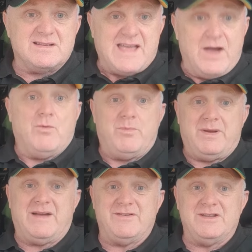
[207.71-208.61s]
help
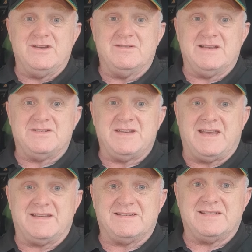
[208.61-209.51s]
having a ULEZ
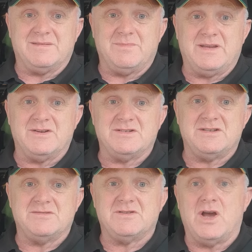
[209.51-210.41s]
6 because you